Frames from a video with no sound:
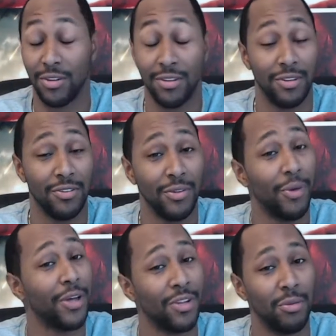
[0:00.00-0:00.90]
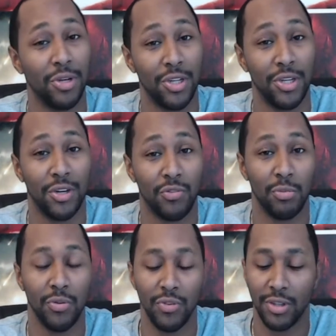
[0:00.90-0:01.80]
It seems like it's going to be a good year for
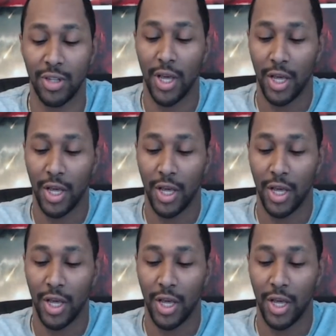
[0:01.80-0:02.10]
movies.